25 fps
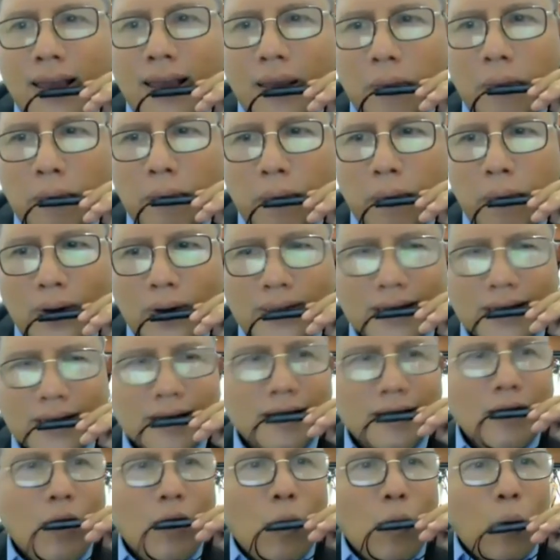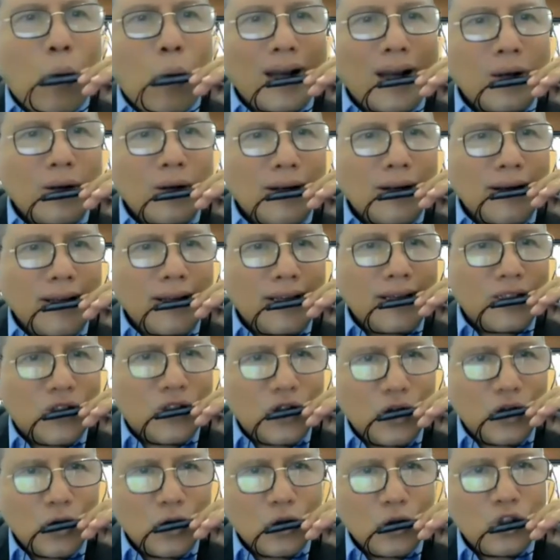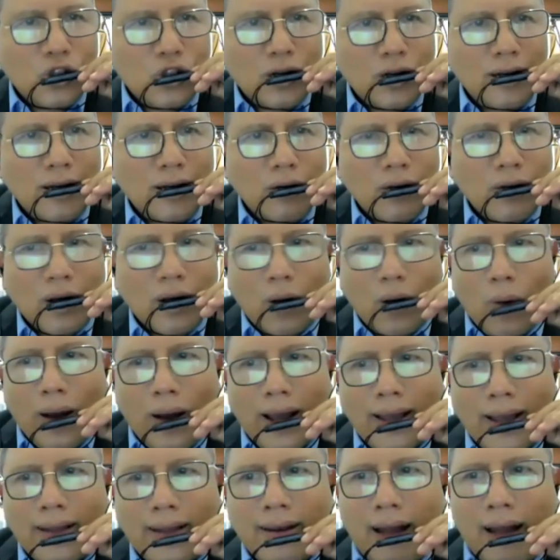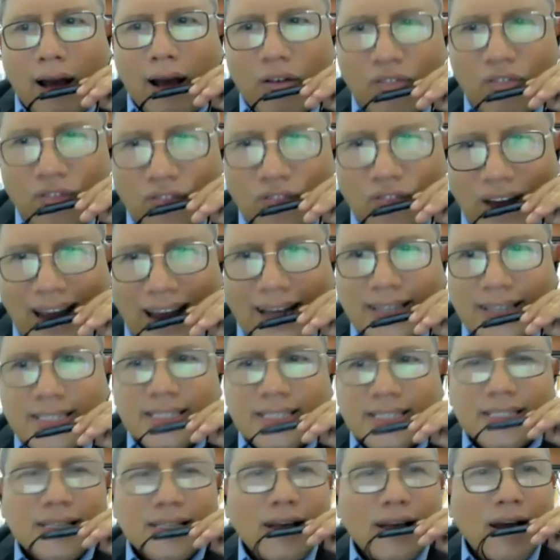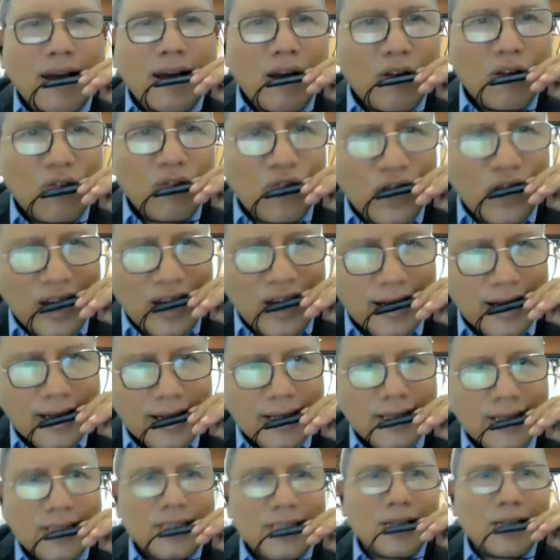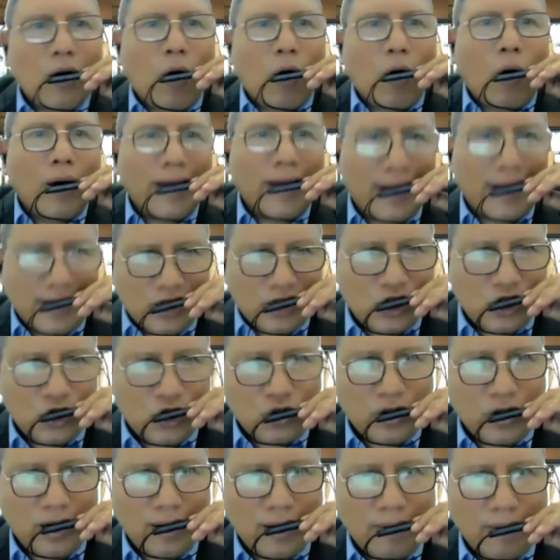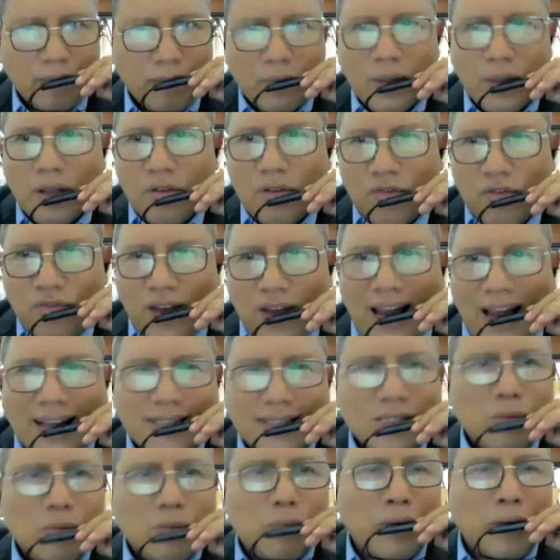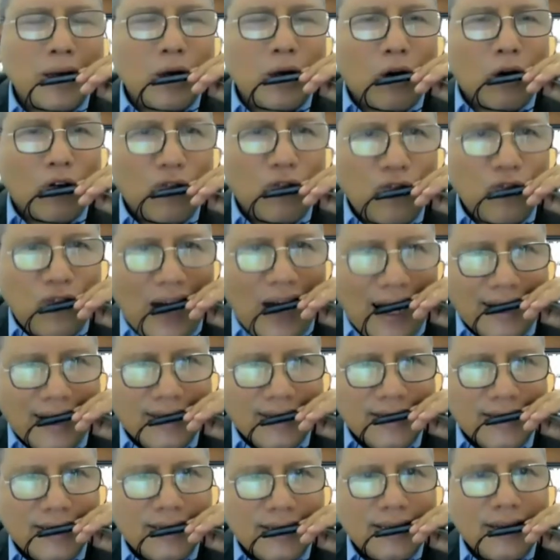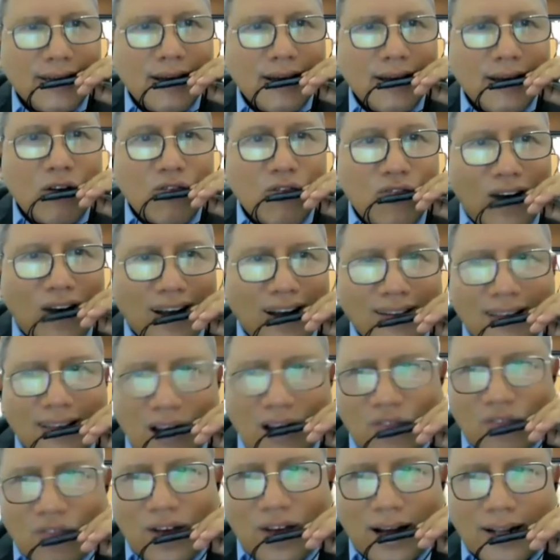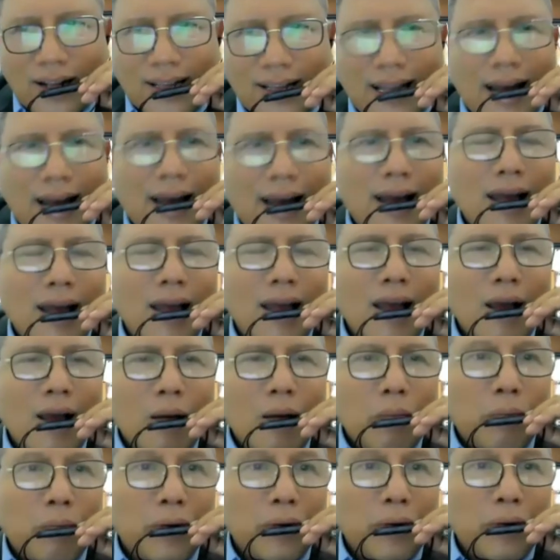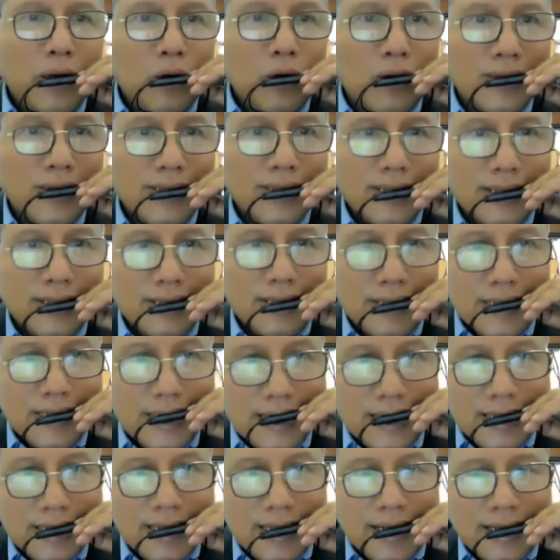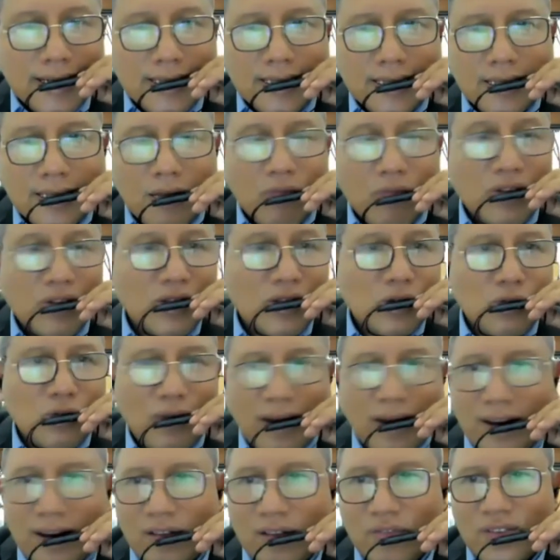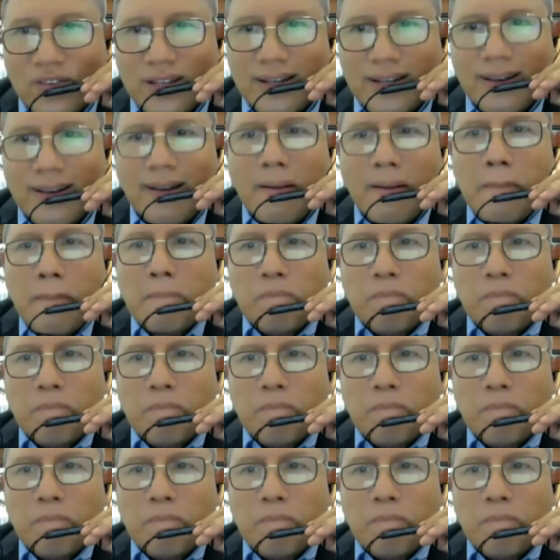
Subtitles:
important. What is usually required are facts, figures, or history. Facts, bring your facts, fakta, bring your statistics if it's relevant,